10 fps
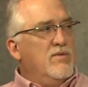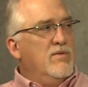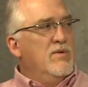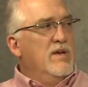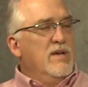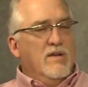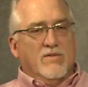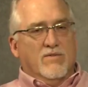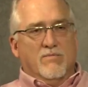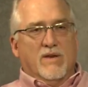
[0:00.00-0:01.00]
to, it
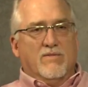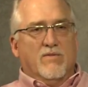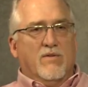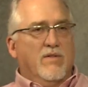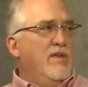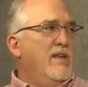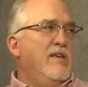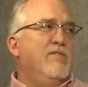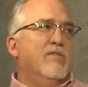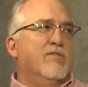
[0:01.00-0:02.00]
just makes all of that
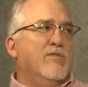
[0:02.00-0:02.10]
easier.